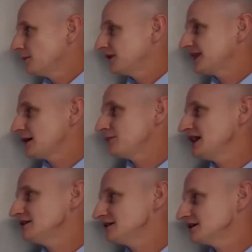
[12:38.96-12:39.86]
But that
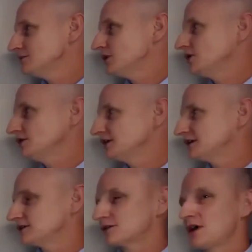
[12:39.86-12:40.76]
basic emotion
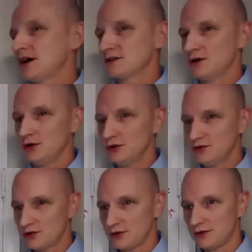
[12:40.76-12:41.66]
is
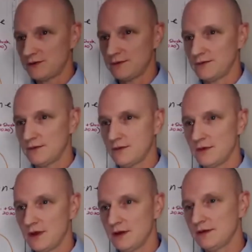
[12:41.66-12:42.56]
cross-cultural.
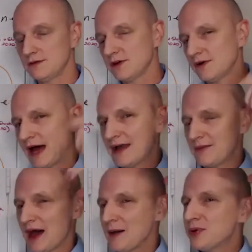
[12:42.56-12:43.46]
So
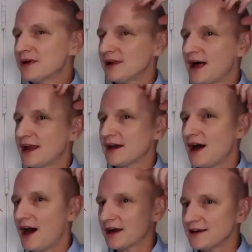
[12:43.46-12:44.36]
I put a lot of
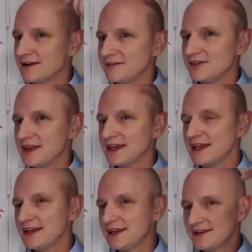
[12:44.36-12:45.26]
cognitive
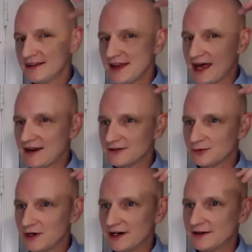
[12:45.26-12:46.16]
thinking into that as
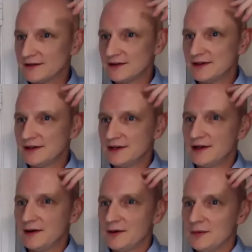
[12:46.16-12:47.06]
well.
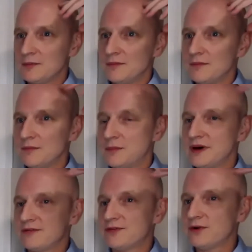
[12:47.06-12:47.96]

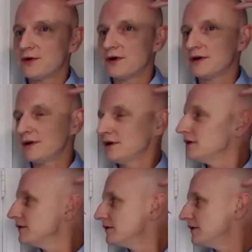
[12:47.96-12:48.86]
But for,
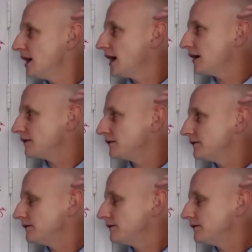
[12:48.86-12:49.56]
at